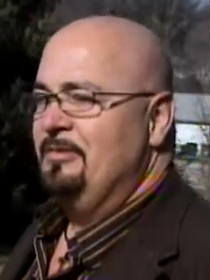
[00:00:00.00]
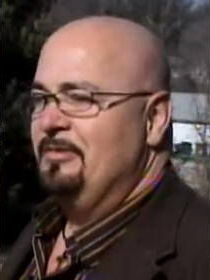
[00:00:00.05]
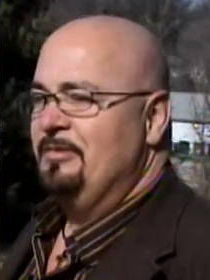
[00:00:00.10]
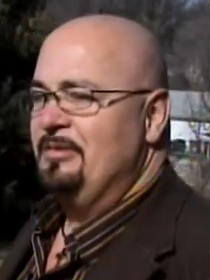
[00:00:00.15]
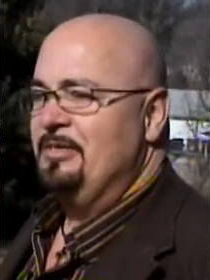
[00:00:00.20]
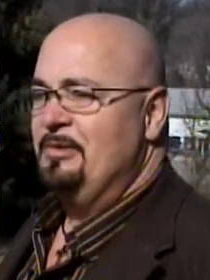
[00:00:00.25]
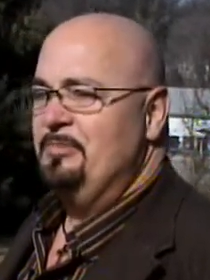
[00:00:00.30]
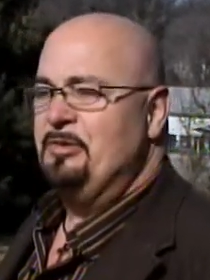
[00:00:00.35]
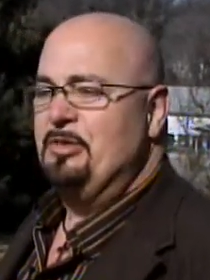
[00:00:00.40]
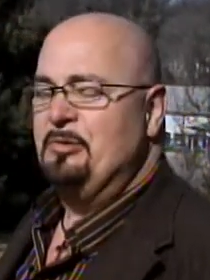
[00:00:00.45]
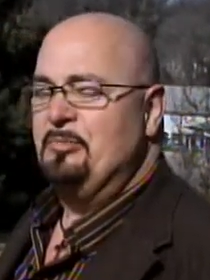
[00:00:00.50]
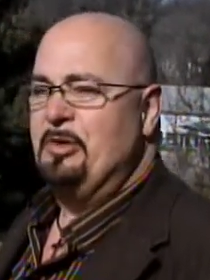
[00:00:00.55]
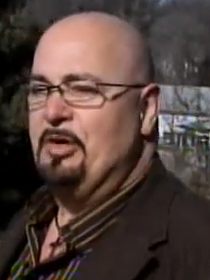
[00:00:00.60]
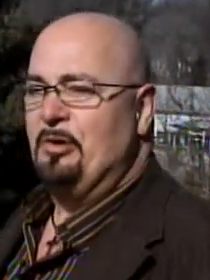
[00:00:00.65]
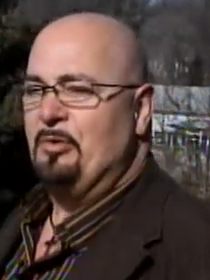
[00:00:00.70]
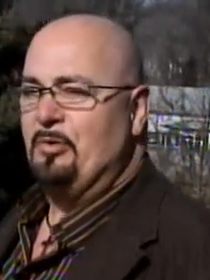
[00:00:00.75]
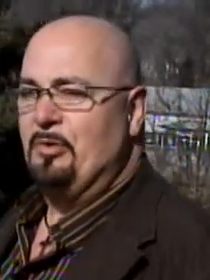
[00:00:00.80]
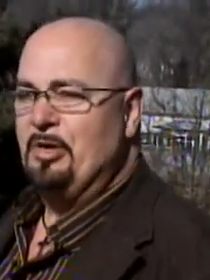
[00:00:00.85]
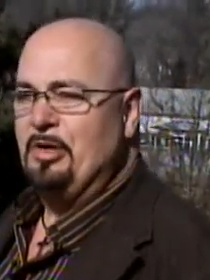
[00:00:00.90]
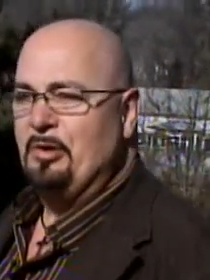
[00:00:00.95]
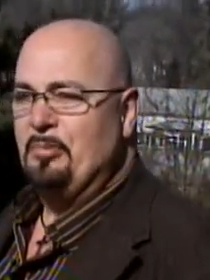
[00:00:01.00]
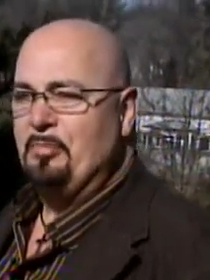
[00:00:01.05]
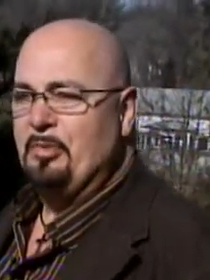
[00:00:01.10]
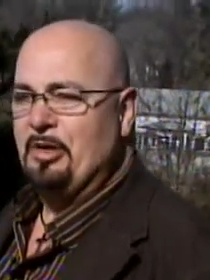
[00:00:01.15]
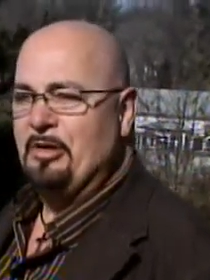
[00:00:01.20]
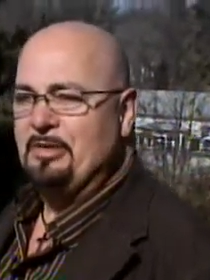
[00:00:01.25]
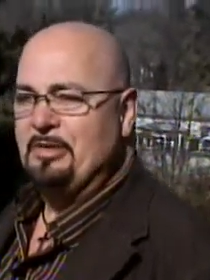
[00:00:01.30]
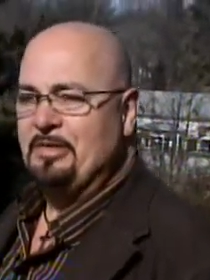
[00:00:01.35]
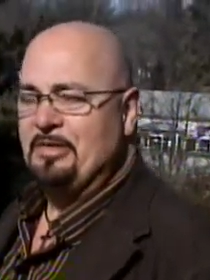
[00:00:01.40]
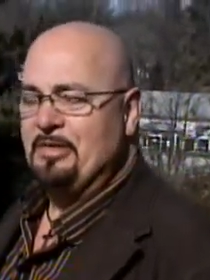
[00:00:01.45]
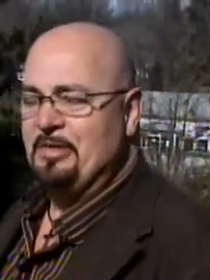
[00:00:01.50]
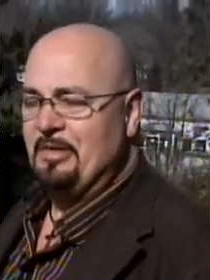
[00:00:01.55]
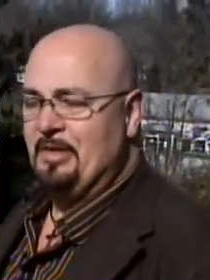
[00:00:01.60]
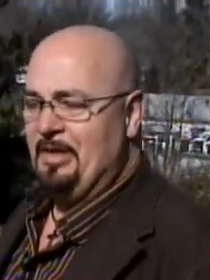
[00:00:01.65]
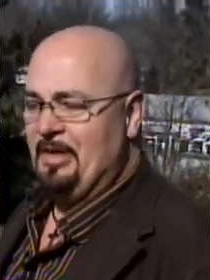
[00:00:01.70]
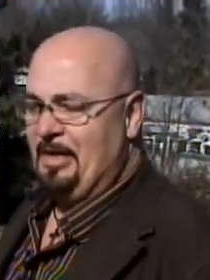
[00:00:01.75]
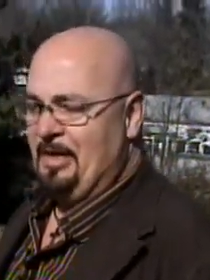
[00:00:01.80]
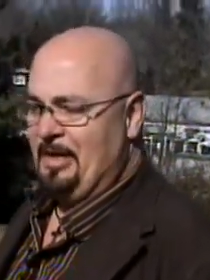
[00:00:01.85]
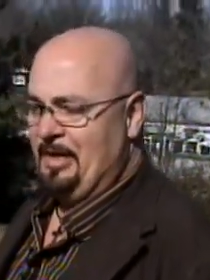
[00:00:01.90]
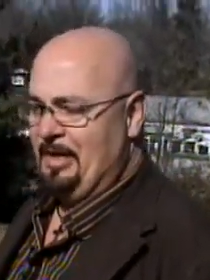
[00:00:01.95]
seems to be a real person.
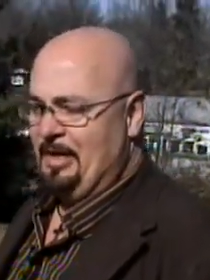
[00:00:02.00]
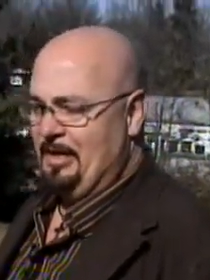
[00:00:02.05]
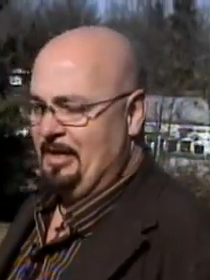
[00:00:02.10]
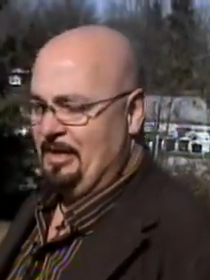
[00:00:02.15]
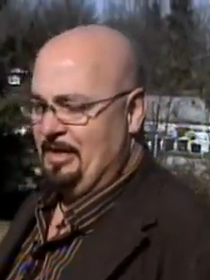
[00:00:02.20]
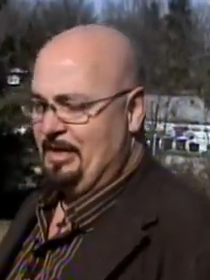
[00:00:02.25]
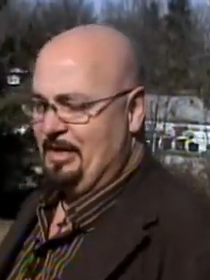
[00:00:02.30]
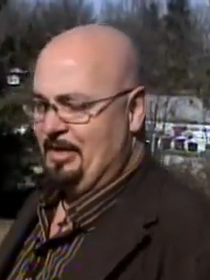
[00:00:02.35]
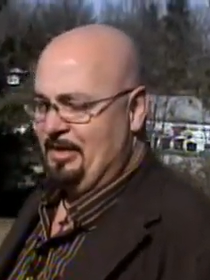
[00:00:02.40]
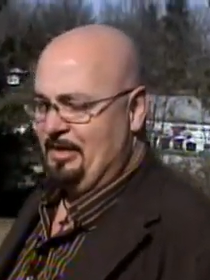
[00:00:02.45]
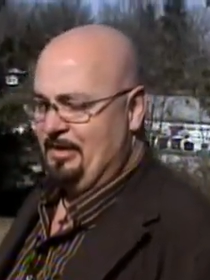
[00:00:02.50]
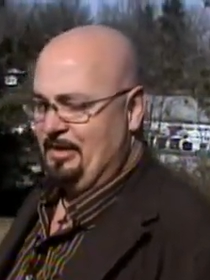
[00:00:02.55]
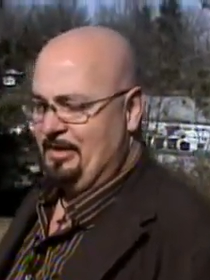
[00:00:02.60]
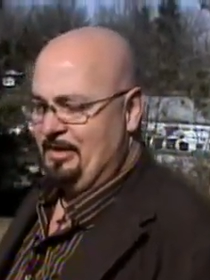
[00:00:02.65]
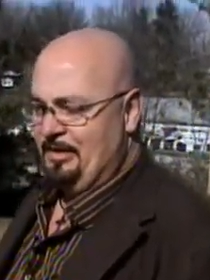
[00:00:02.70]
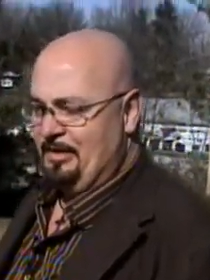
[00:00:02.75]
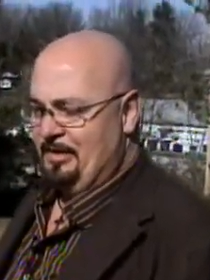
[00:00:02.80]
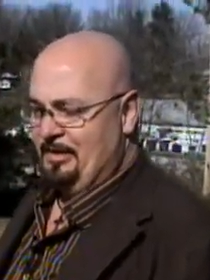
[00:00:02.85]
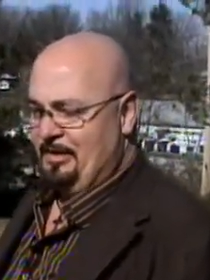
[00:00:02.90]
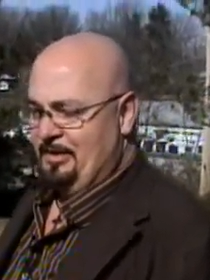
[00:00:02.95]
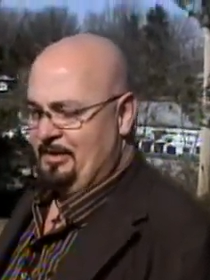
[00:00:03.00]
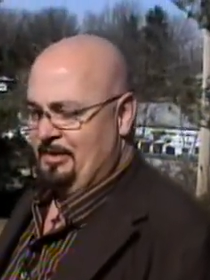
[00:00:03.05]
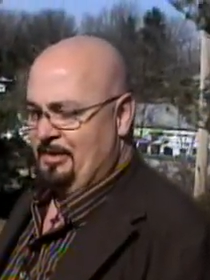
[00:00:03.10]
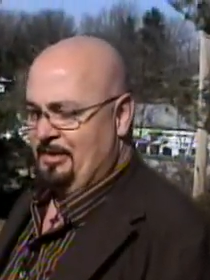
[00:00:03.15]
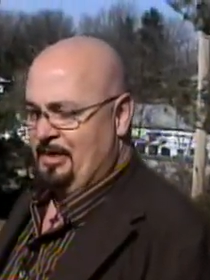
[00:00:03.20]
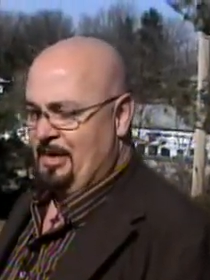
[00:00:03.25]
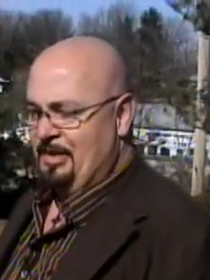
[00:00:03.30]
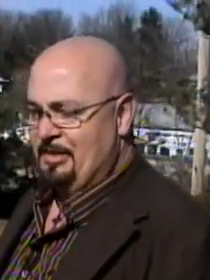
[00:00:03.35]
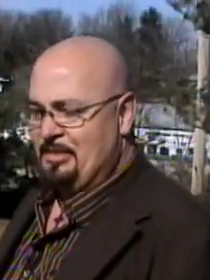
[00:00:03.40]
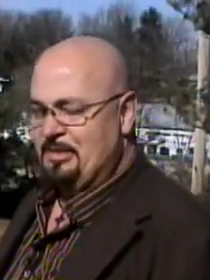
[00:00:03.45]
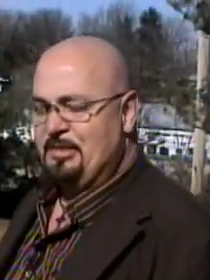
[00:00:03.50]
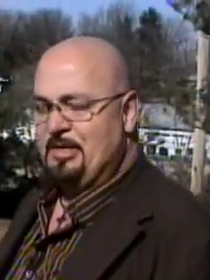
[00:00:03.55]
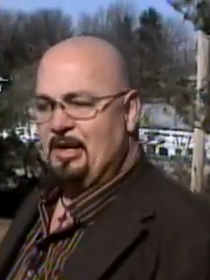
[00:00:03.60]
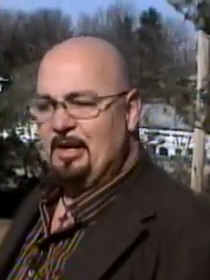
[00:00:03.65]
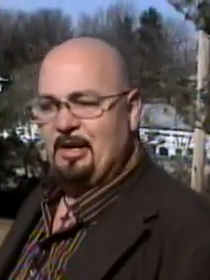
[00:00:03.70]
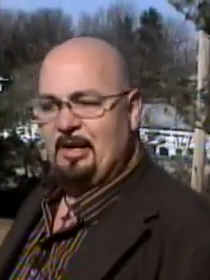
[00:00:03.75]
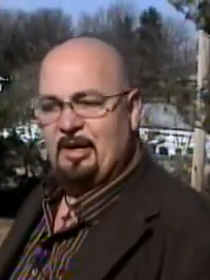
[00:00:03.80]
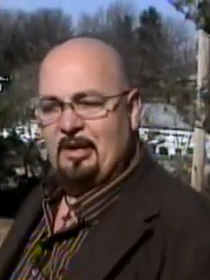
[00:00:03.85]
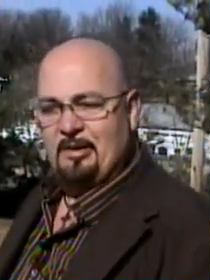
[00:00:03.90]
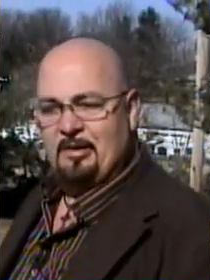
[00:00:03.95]
And I just
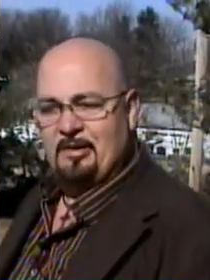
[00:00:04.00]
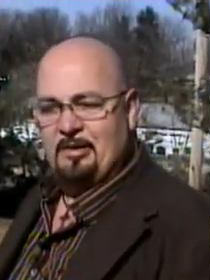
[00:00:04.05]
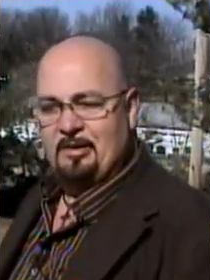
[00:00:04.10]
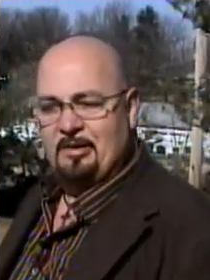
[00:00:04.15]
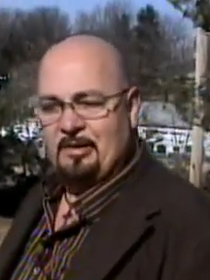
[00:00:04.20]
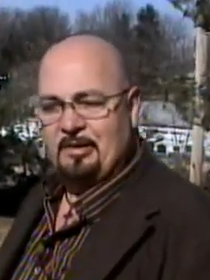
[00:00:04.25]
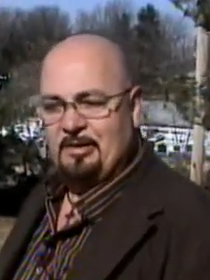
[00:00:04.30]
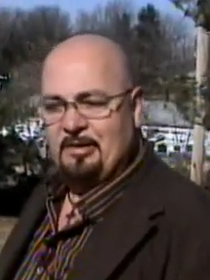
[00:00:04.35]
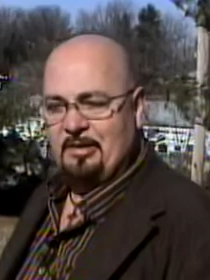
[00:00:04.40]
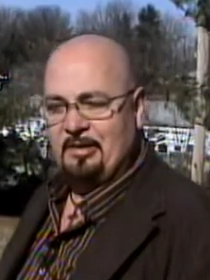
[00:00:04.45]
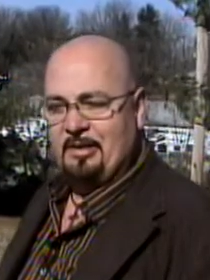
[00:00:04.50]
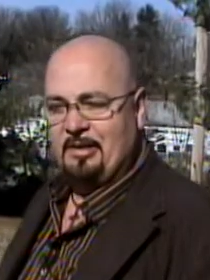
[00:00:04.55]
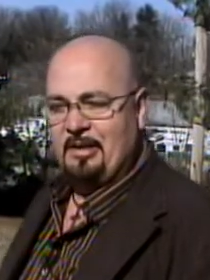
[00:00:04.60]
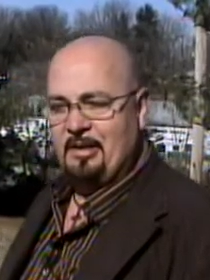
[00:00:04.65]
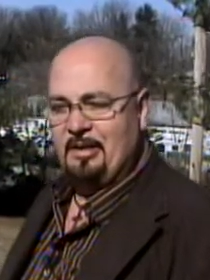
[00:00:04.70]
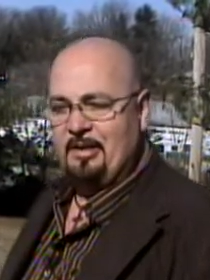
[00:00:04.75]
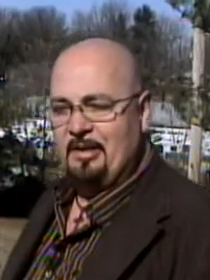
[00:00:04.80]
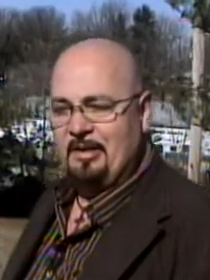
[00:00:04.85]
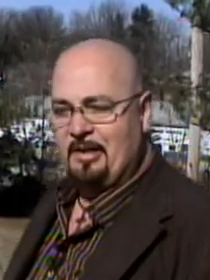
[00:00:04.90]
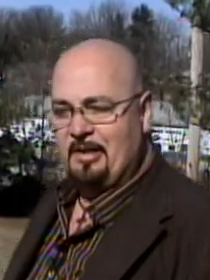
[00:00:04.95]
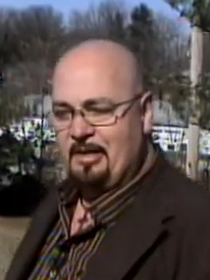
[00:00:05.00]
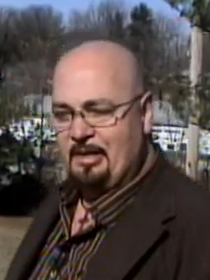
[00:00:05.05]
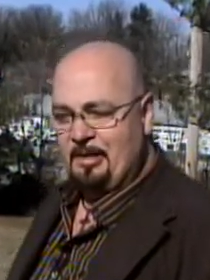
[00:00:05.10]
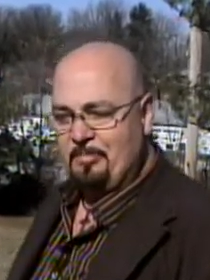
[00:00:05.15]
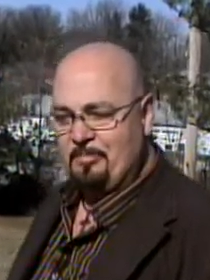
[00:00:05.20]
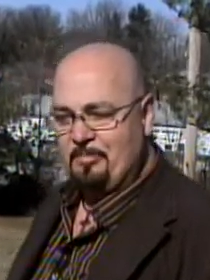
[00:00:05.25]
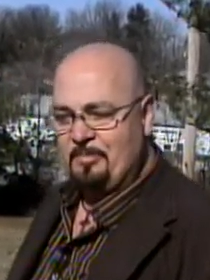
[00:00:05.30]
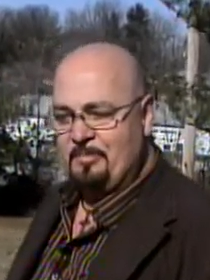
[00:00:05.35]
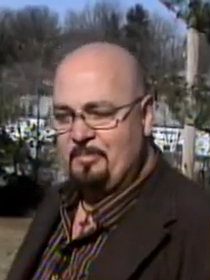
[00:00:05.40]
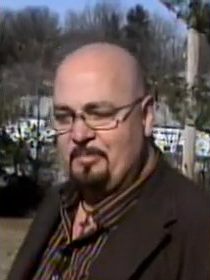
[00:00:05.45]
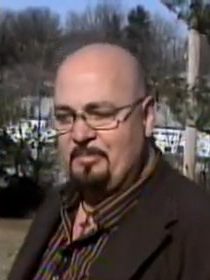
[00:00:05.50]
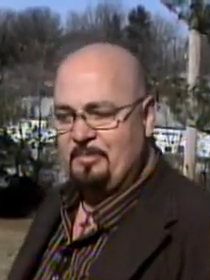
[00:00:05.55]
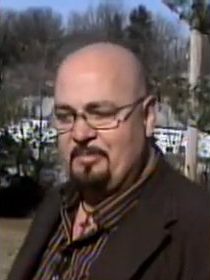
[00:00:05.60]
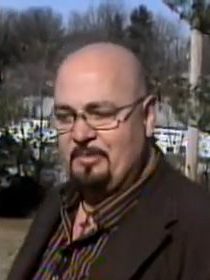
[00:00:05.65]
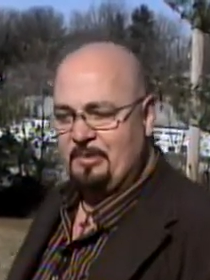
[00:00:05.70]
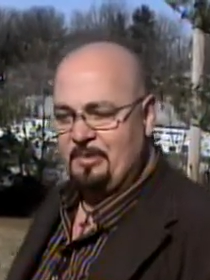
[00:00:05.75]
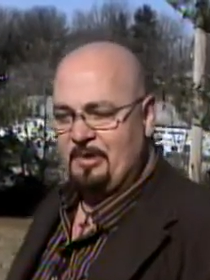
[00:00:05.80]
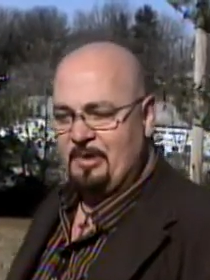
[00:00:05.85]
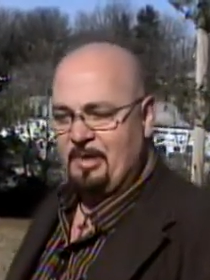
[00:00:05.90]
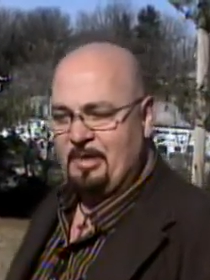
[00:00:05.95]
kind of got hooked, and
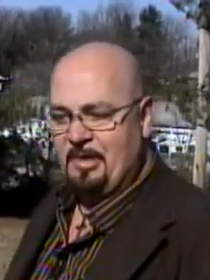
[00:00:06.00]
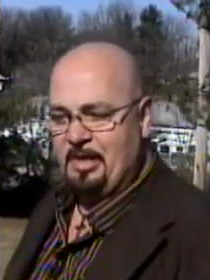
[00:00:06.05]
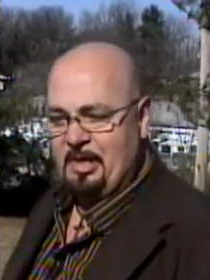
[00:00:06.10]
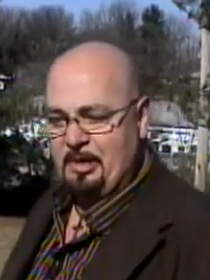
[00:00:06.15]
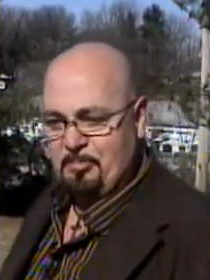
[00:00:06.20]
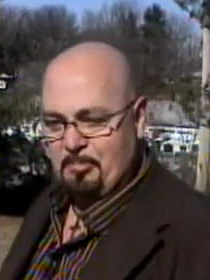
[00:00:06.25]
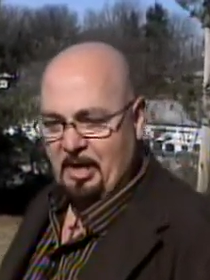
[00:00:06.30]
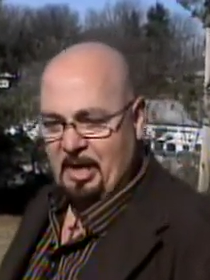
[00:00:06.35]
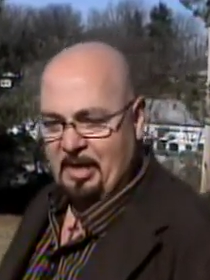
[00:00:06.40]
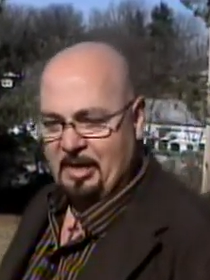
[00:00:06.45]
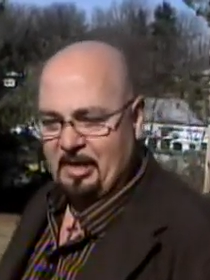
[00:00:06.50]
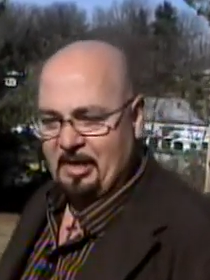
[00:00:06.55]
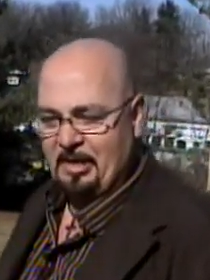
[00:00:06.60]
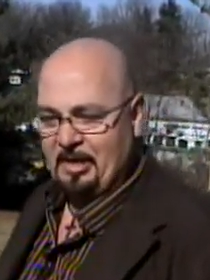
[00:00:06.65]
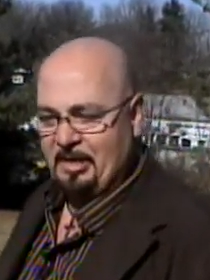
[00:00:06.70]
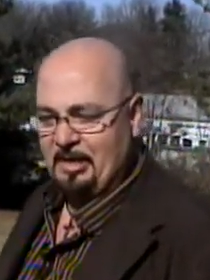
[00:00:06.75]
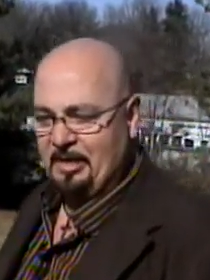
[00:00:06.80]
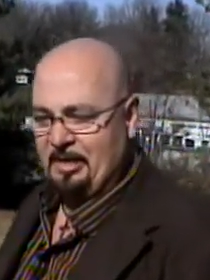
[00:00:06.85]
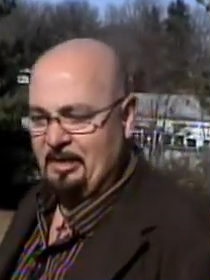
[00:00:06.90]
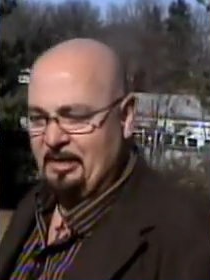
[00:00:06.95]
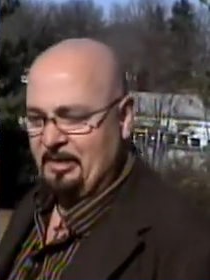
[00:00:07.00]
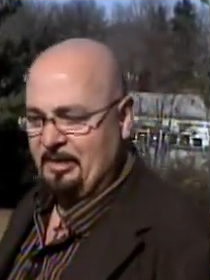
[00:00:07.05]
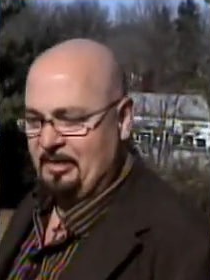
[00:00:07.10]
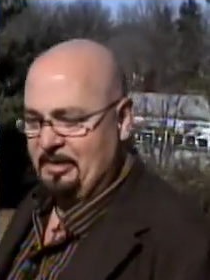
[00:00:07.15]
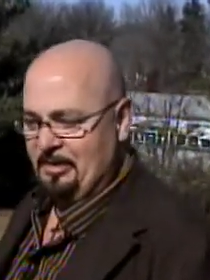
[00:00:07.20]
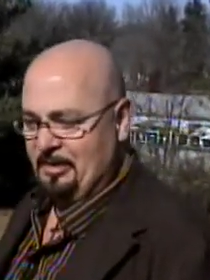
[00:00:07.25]
I came back again, and